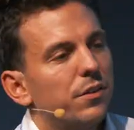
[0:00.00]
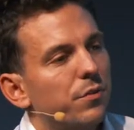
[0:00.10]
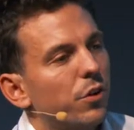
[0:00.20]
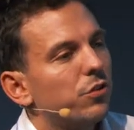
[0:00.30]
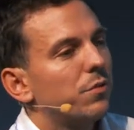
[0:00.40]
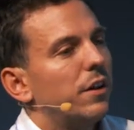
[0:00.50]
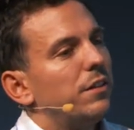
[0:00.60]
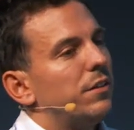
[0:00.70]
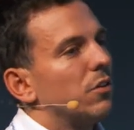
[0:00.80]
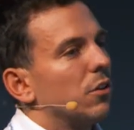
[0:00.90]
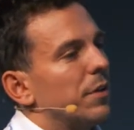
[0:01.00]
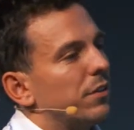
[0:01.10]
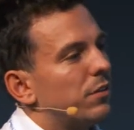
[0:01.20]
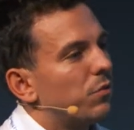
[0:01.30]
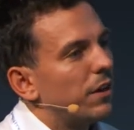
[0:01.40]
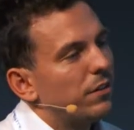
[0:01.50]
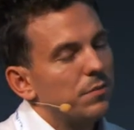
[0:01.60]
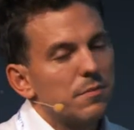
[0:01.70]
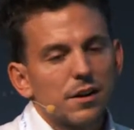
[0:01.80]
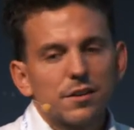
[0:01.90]
The virtual reality and augmented
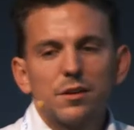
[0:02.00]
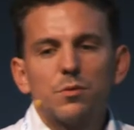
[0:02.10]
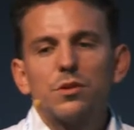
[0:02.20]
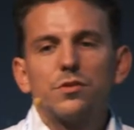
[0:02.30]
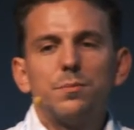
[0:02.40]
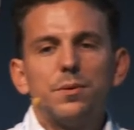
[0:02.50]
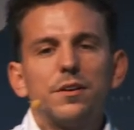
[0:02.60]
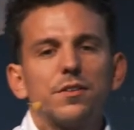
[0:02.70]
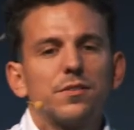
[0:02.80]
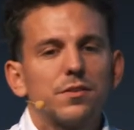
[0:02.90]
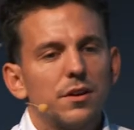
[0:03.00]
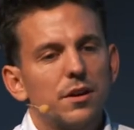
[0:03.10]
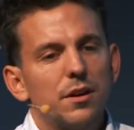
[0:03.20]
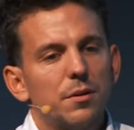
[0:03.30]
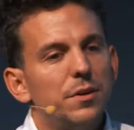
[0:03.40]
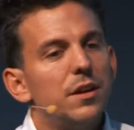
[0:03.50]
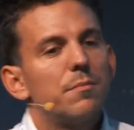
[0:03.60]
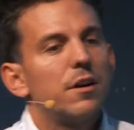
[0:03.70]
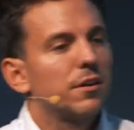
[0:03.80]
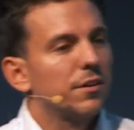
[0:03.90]
reality market are one of the biggest media
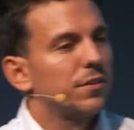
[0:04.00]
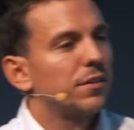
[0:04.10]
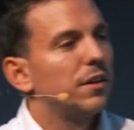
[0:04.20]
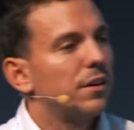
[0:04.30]
markets that